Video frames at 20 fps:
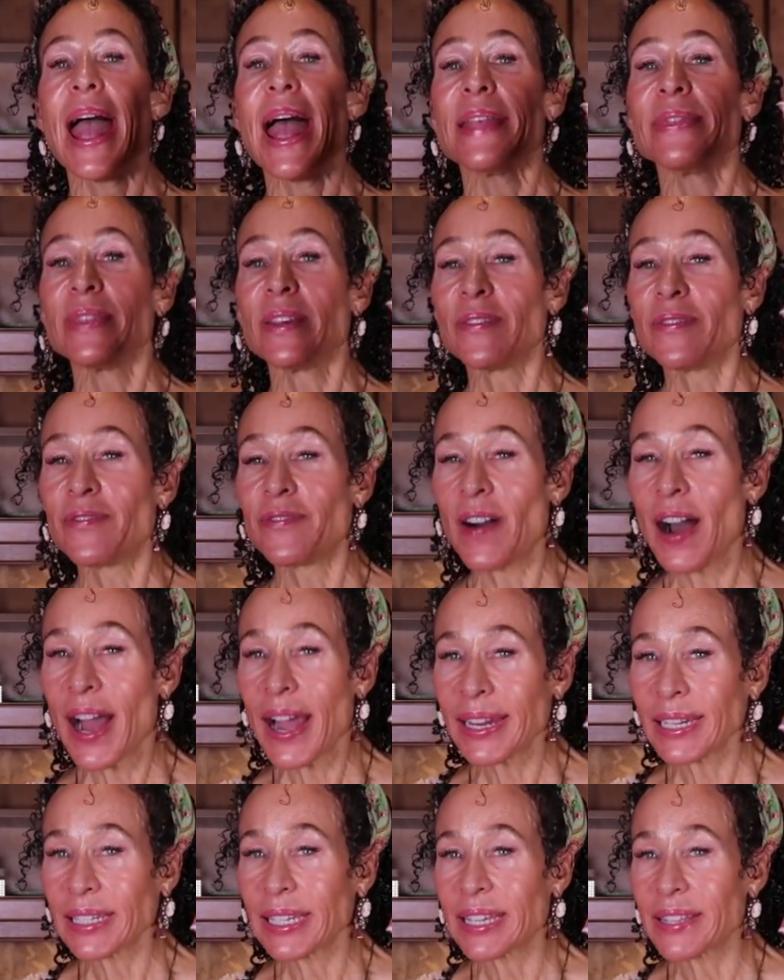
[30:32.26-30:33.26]
And the,
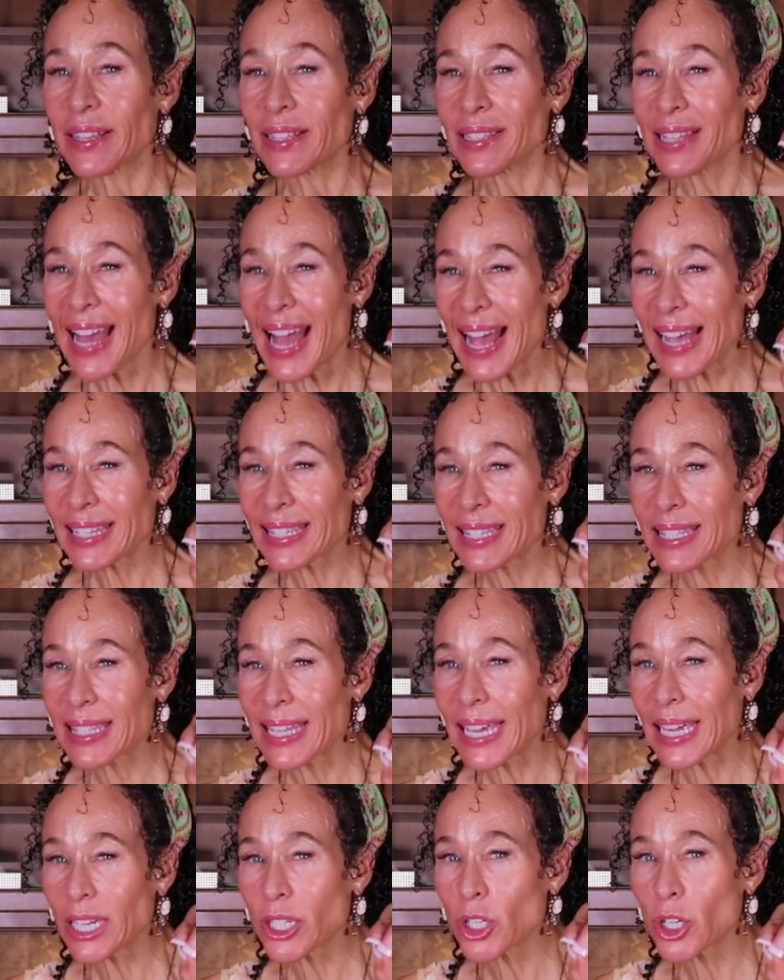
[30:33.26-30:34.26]
finally, the last
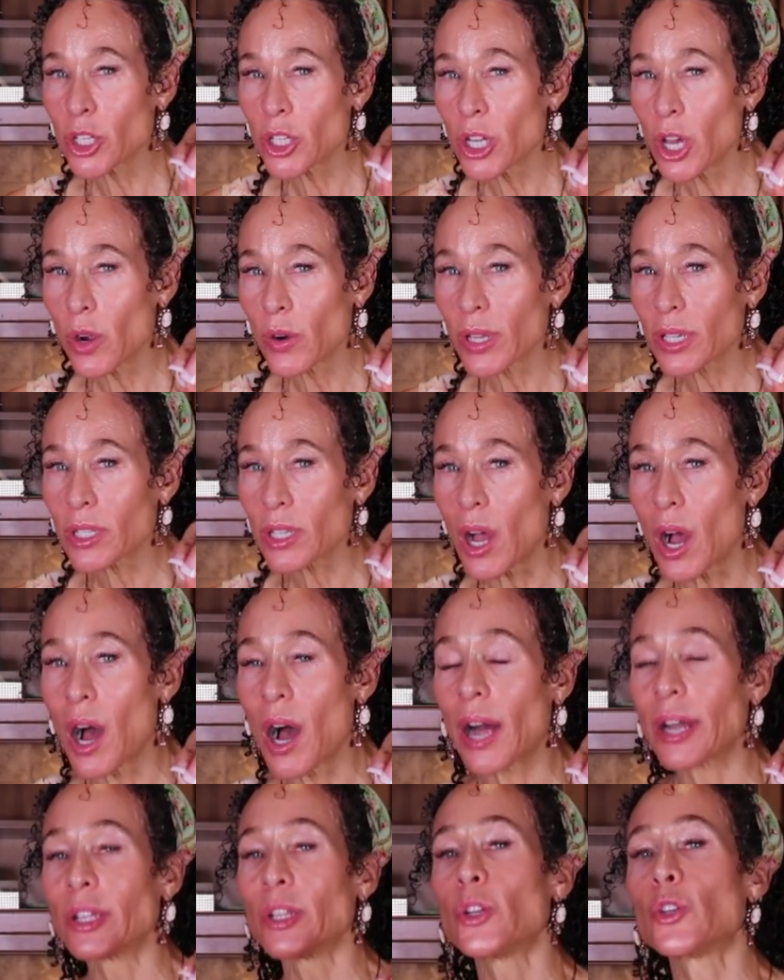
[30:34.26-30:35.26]
thing to notice
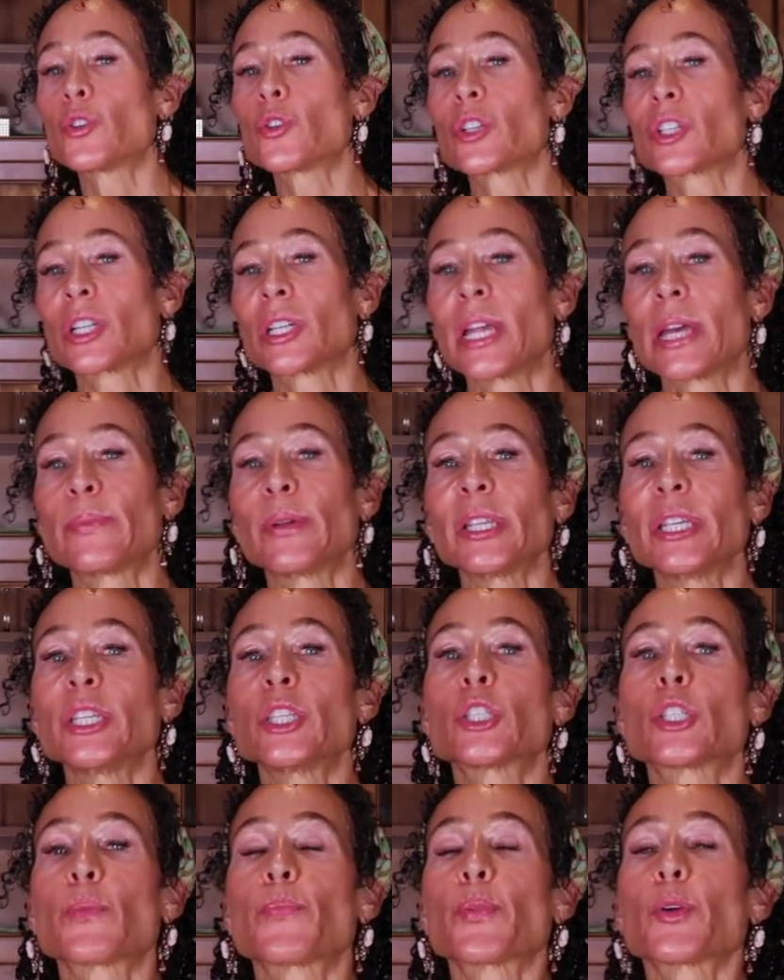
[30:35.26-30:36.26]
on a nutrition label
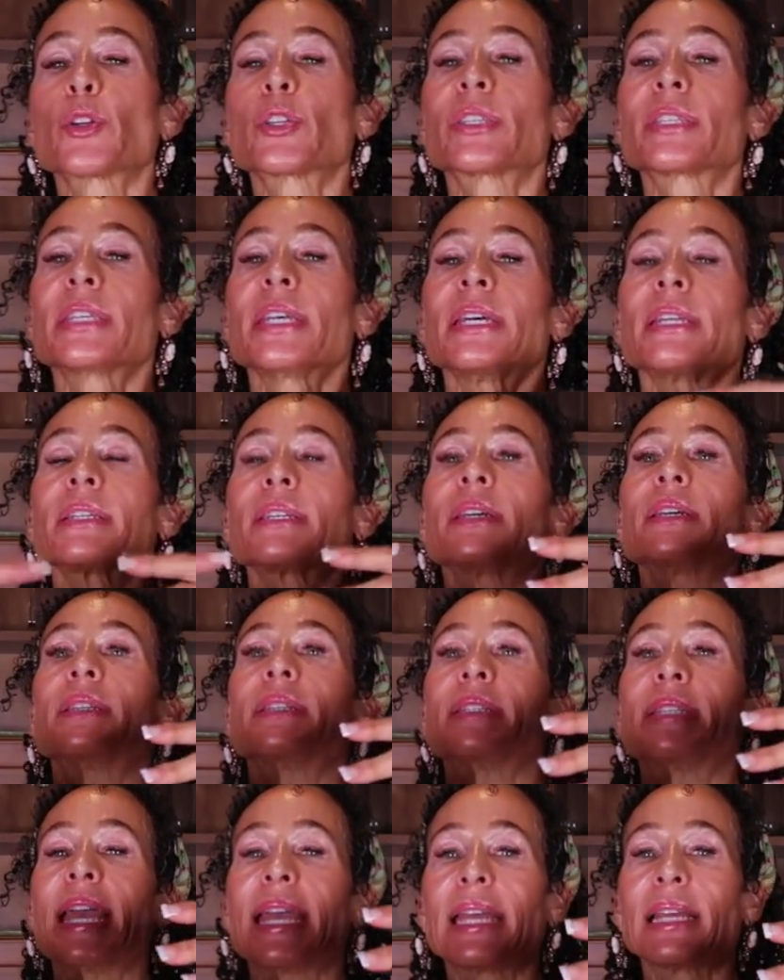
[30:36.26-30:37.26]
is the percent
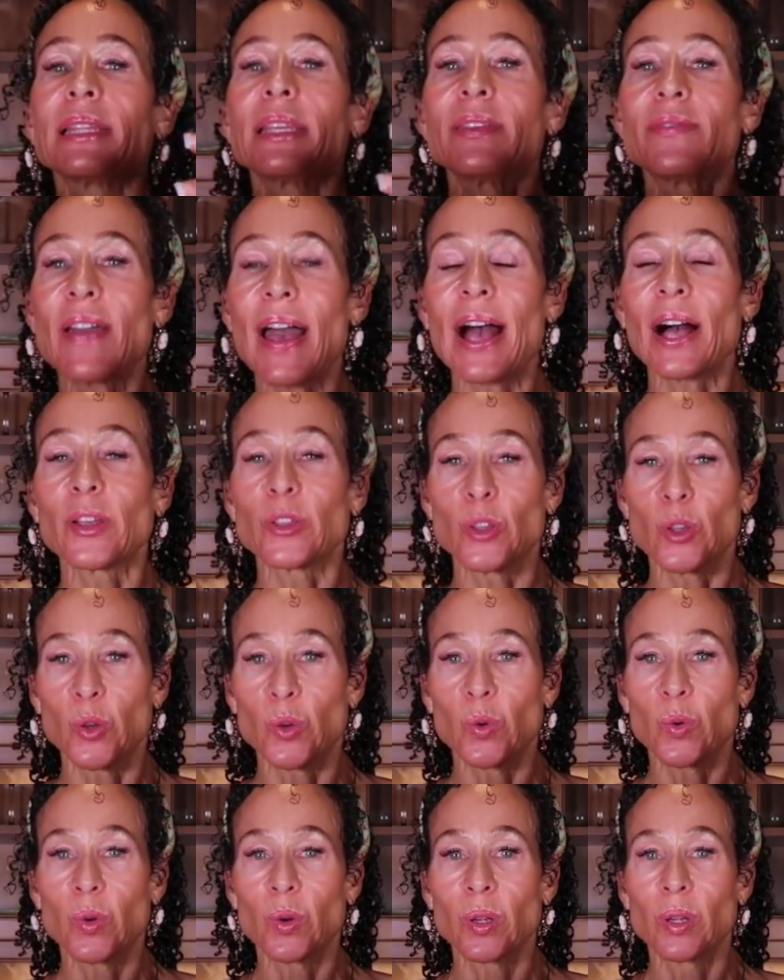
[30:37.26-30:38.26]
daily value.
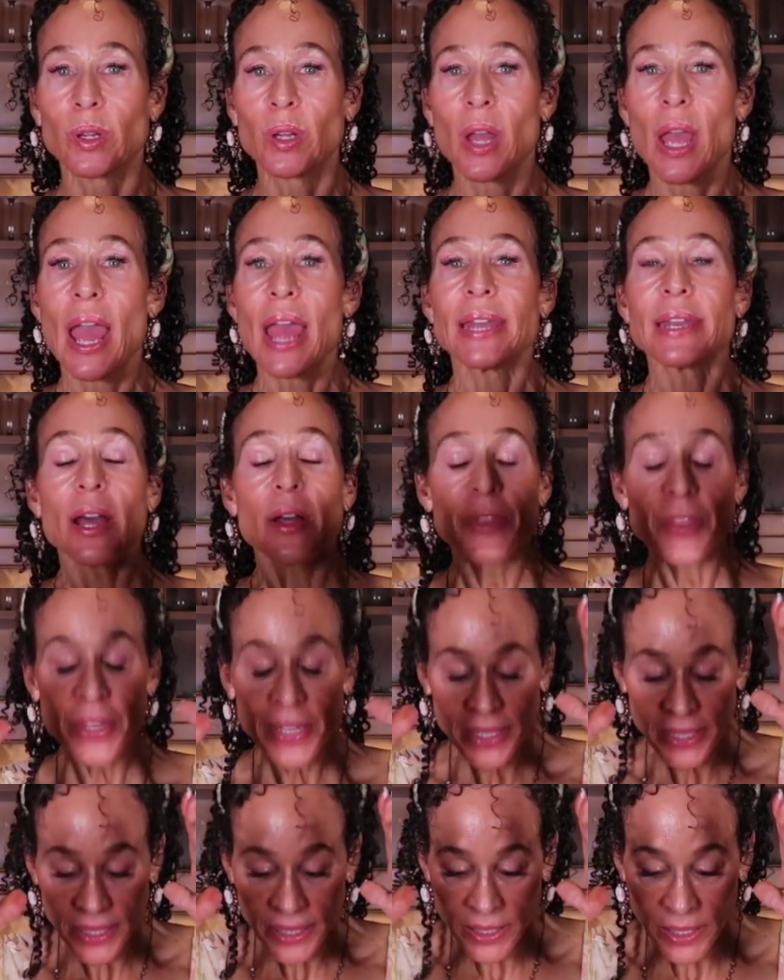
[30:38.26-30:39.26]
Now
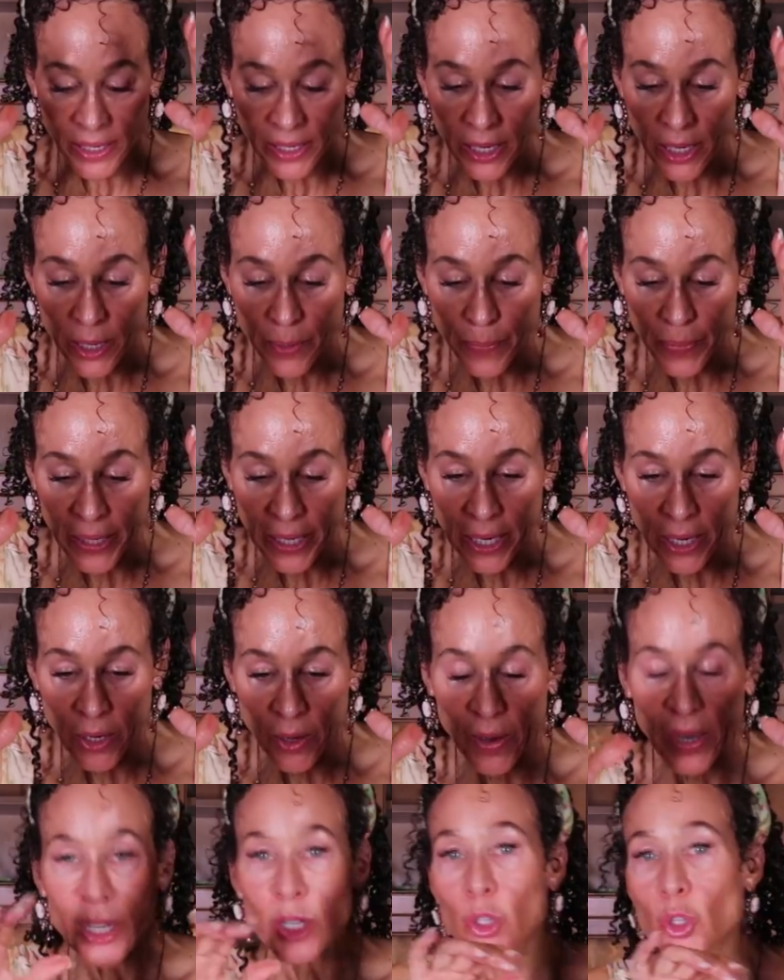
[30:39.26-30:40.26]
this is going to
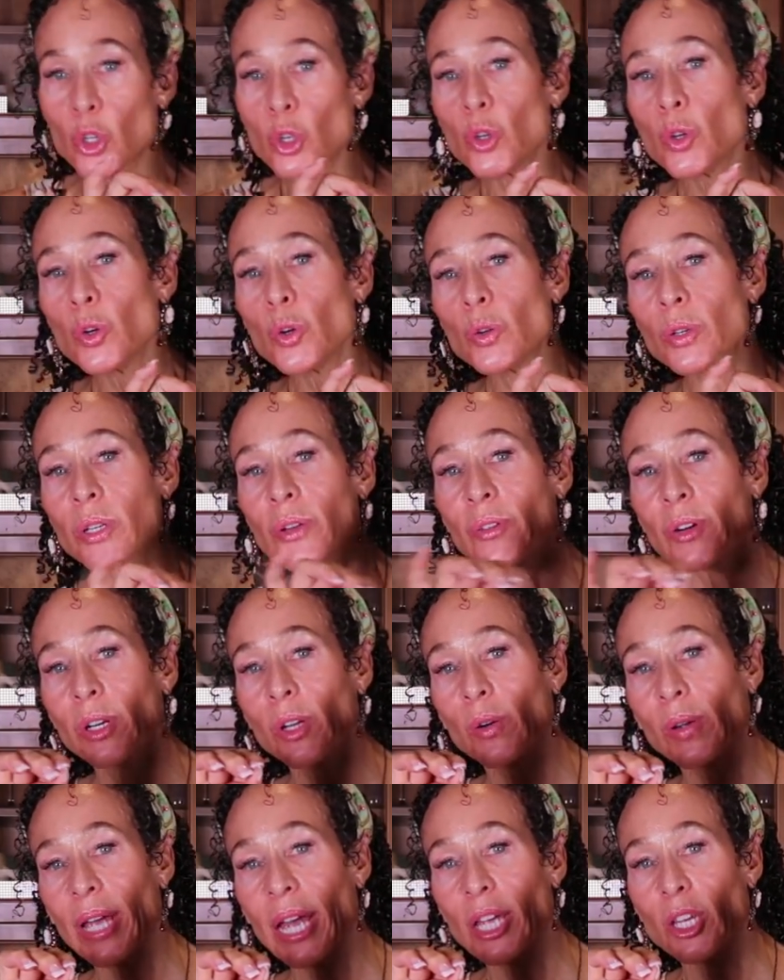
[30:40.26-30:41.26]
appear in two
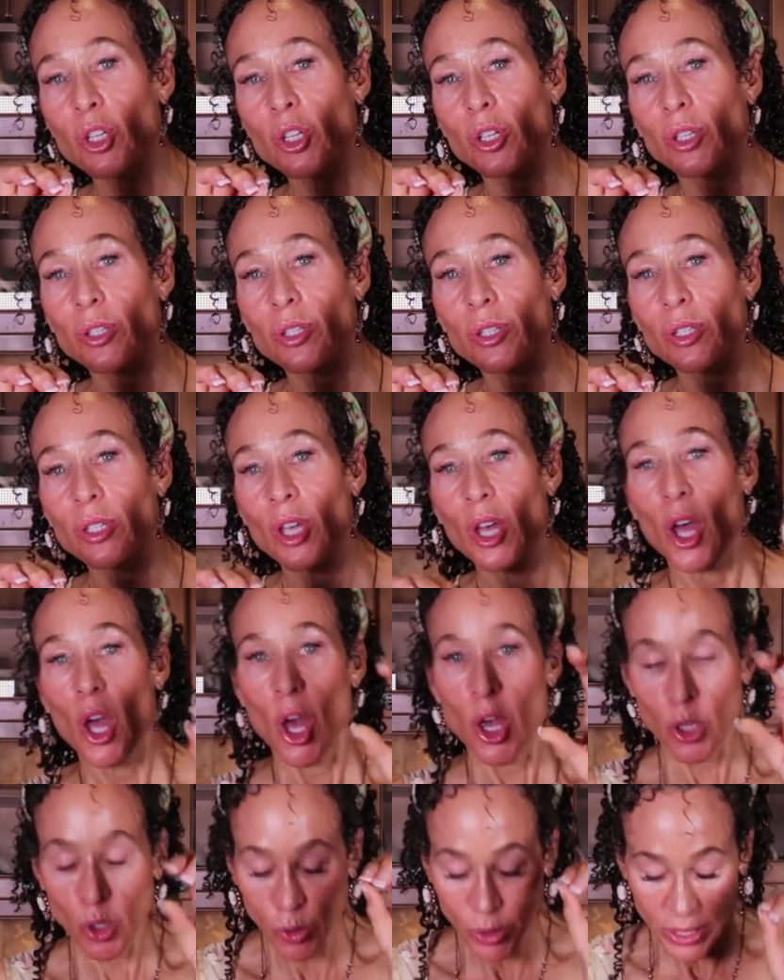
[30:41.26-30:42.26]
different locations.
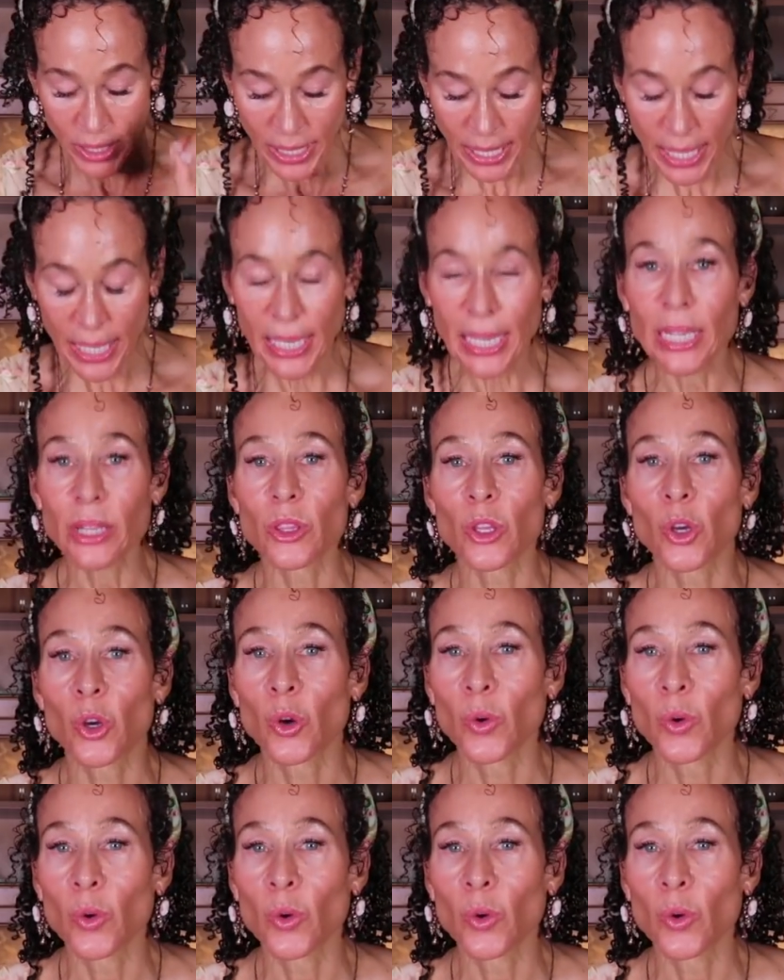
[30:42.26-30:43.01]
You'll see it in the